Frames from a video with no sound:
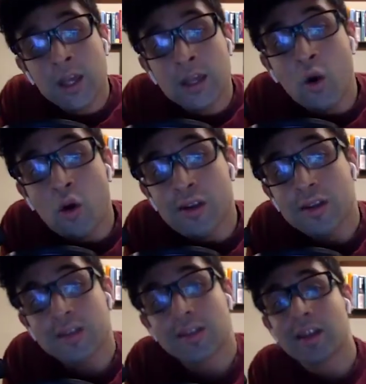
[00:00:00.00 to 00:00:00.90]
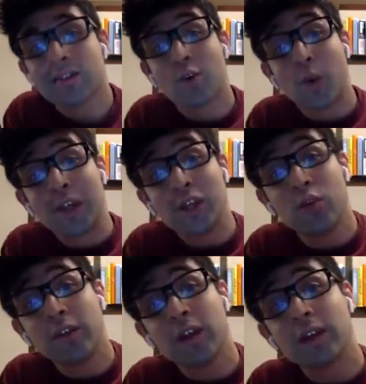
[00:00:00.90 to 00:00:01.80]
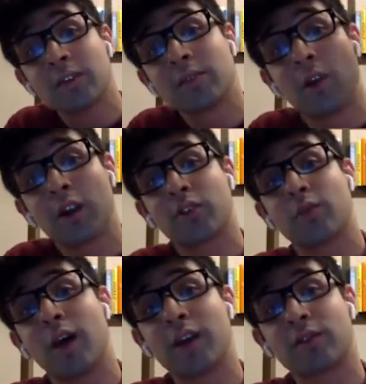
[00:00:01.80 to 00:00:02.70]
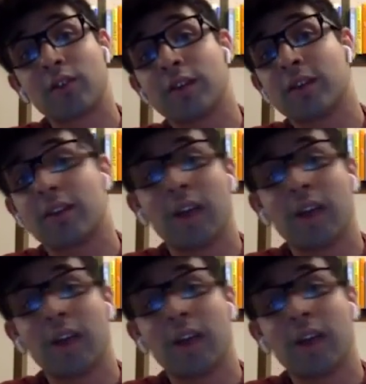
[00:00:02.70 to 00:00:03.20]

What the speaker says: in the audience, let us know what you think. Is it Marcus Rashford? Is it